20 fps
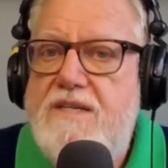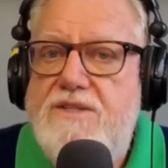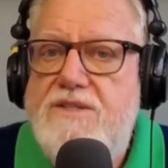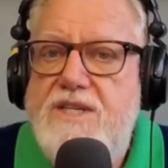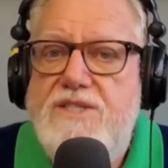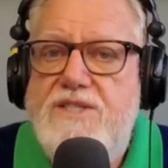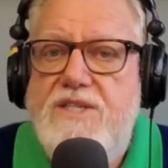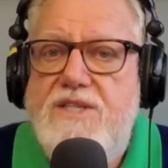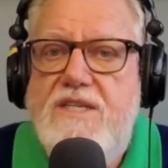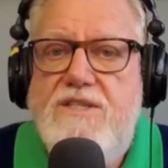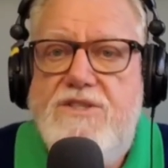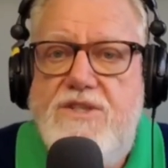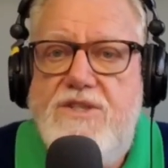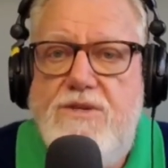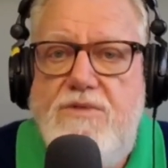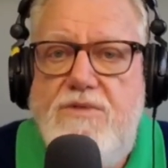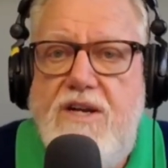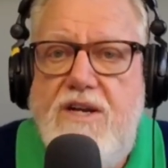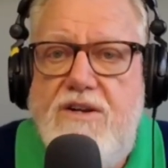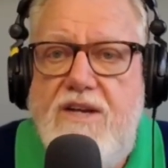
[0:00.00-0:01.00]
"This is the
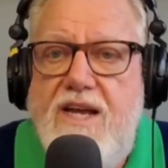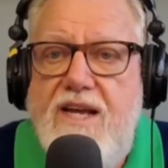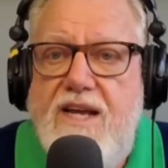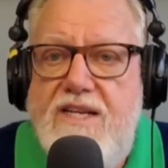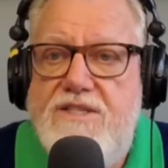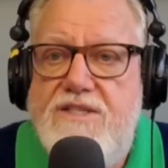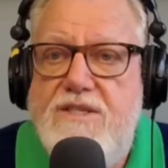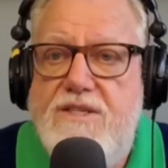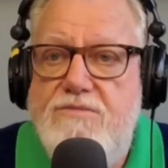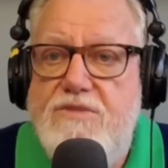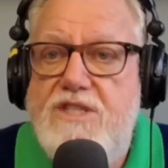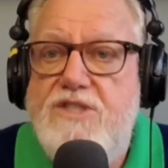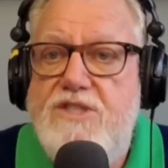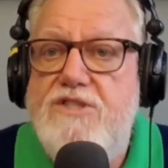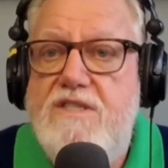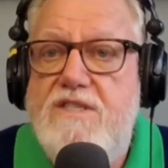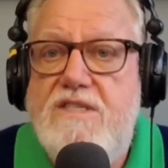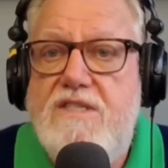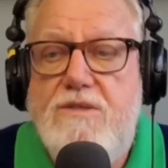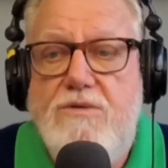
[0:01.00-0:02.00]
rare case in
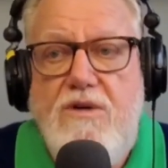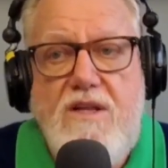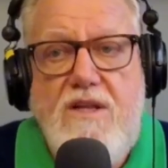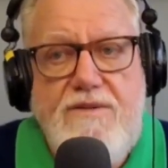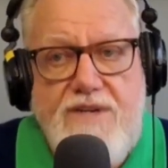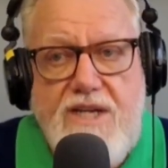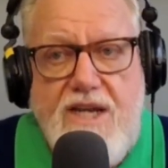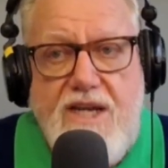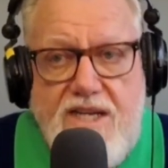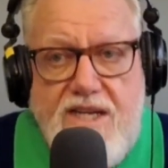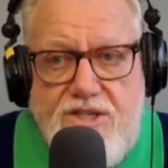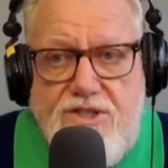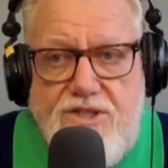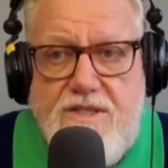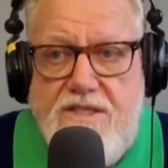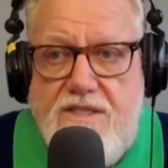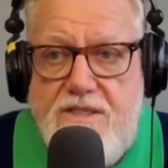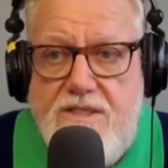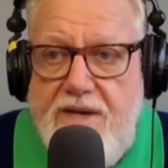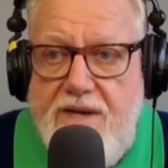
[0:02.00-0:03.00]
which disqualification
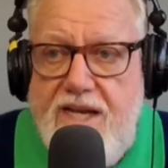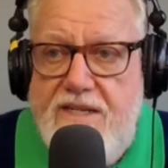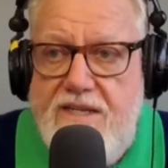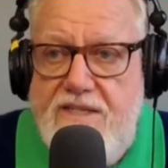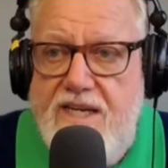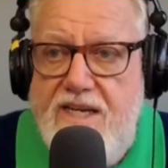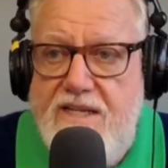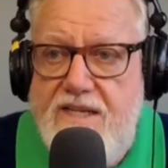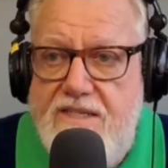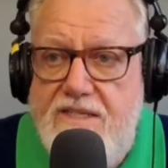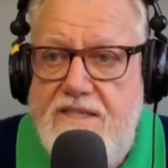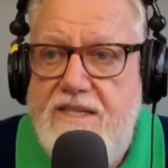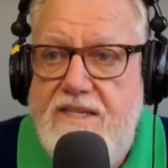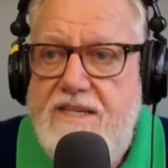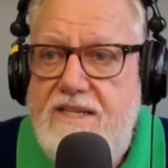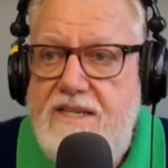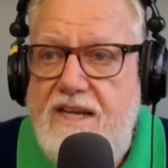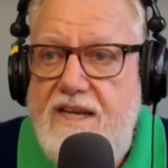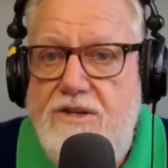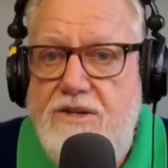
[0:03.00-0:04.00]
is mandated
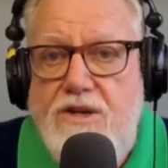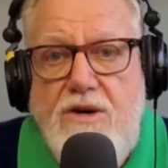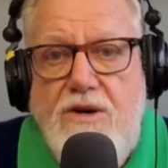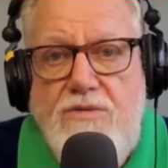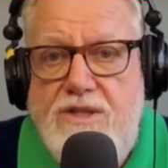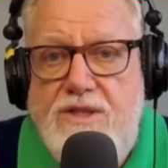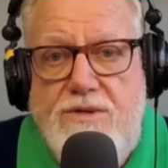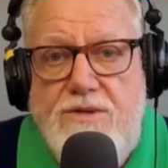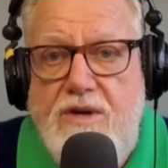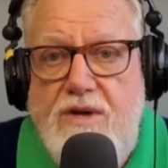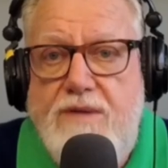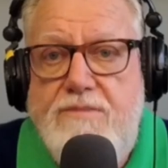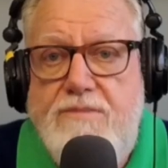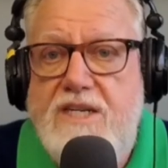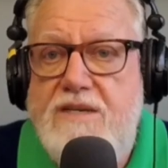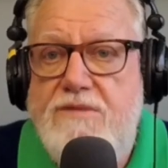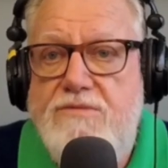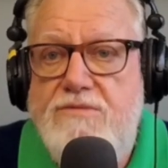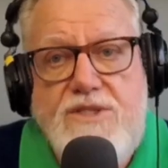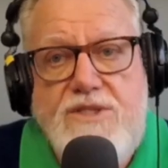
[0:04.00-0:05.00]
and no other
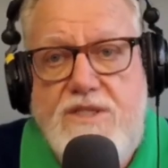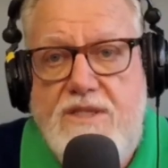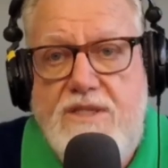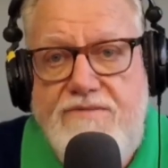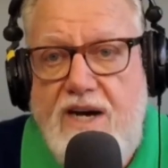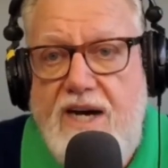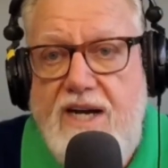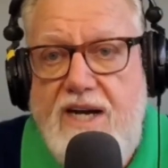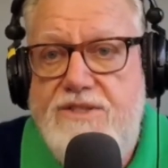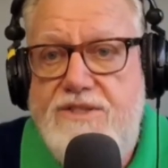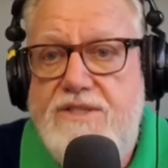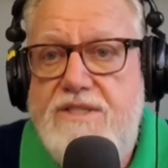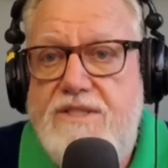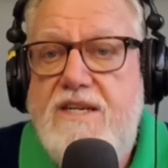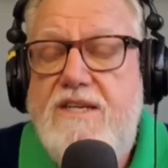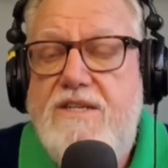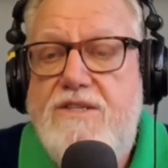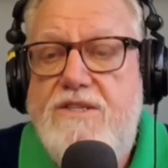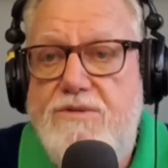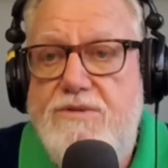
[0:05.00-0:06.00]
remedy will suffice
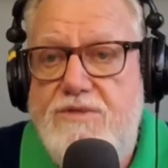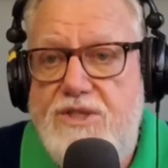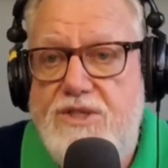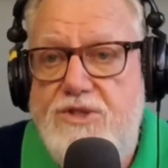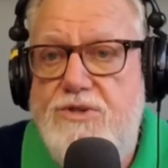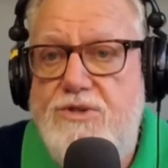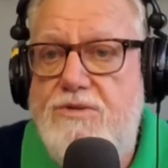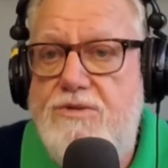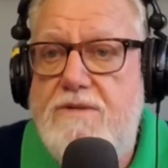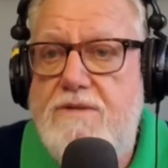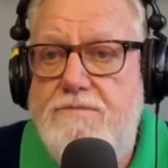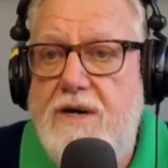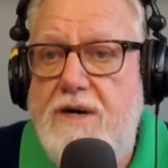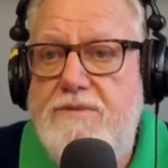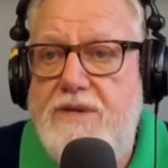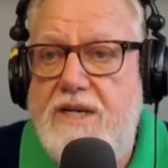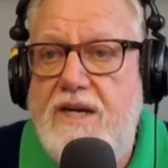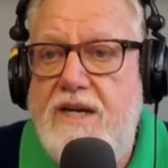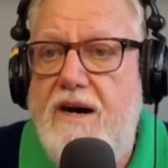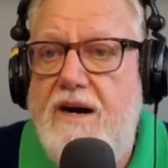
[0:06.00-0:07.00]
to restore
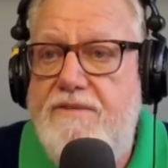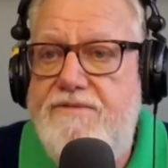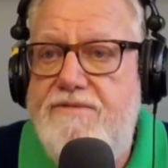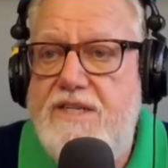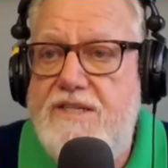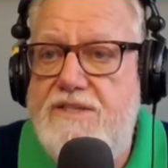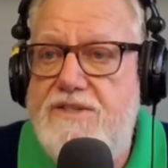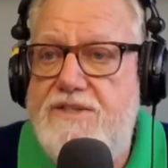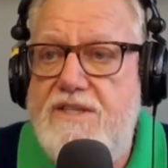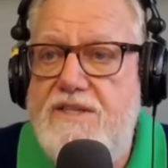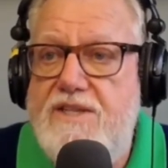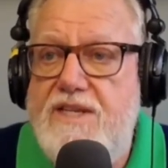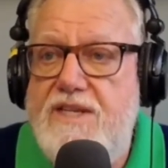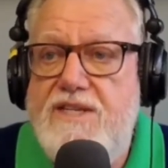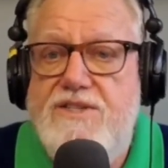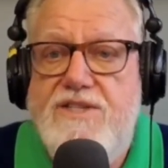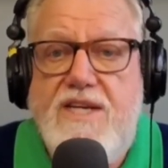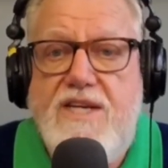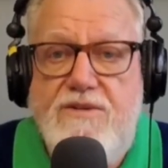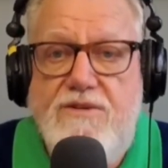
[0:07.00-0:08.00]
public confidence in the
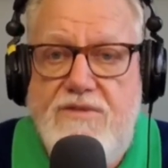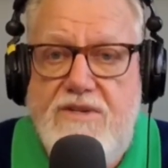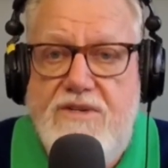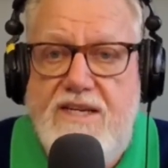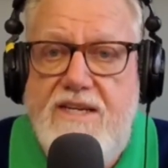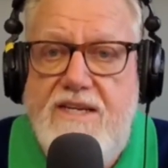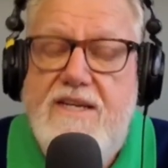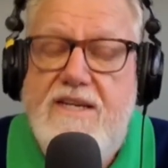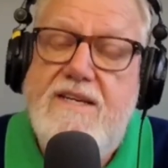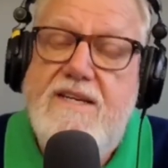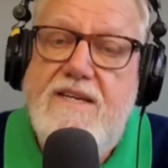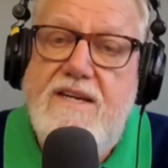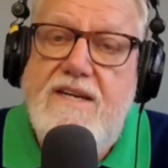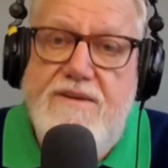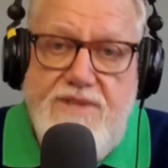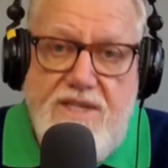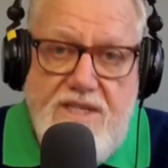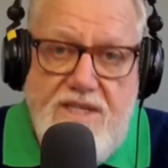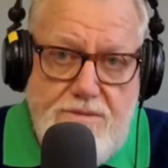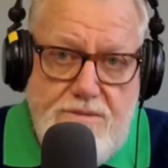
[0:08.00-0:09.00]
integrity
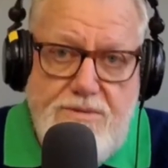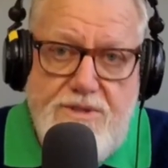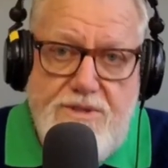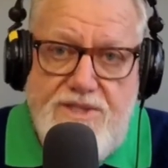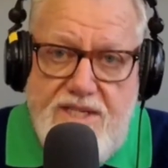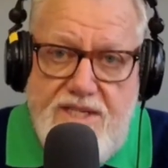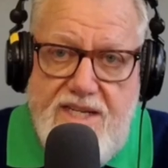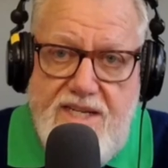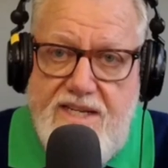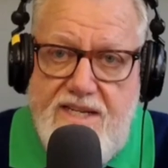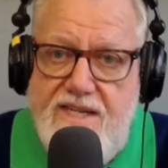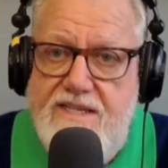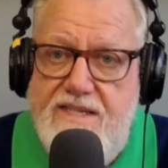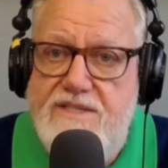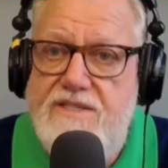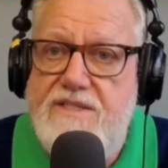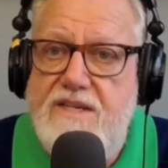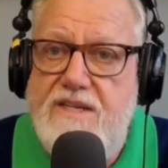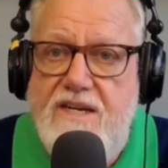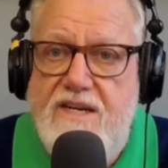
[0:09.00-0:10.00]
of these
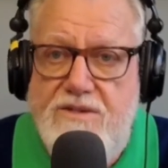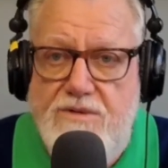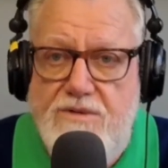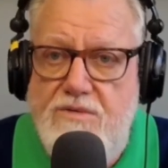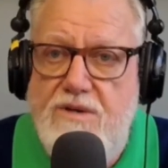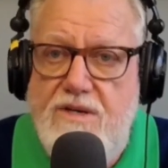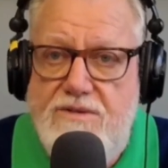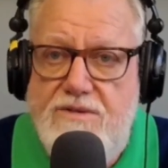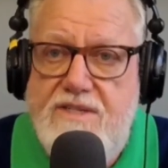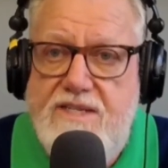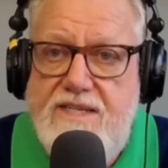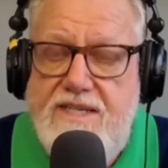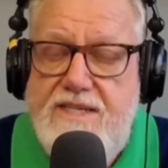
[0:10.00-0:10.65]
proceedings," unquote.